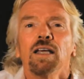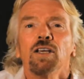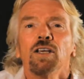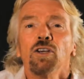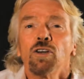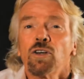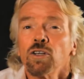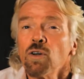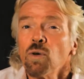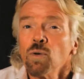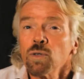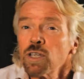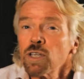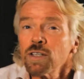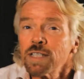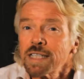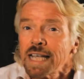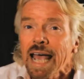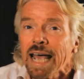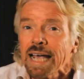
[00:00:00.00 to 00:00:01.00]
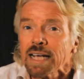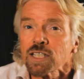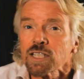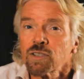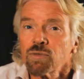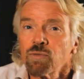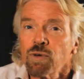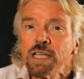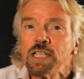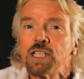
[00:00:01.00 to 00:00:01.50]
You can also
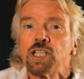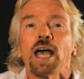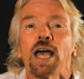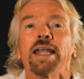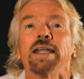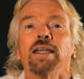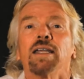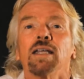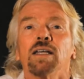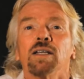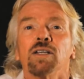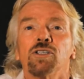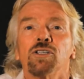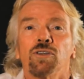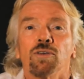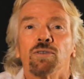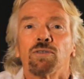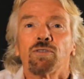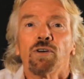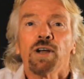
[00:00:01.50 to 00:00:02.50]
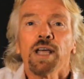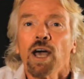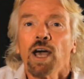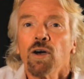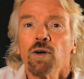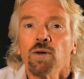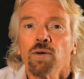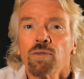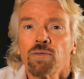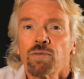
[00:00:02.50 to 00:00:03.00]
text REGEN to
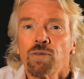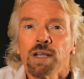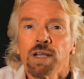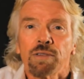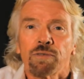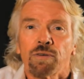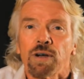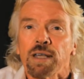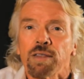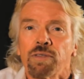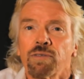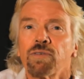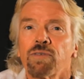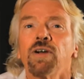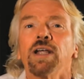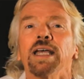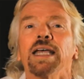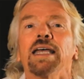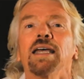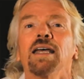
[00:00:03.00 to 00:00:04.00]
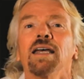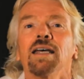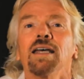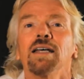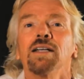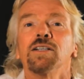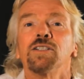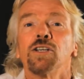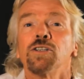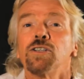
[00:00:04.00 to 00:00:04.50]
30333
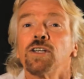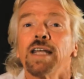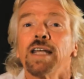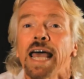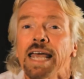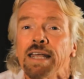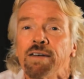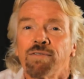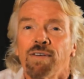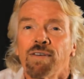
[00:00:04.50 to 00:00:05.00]
to donate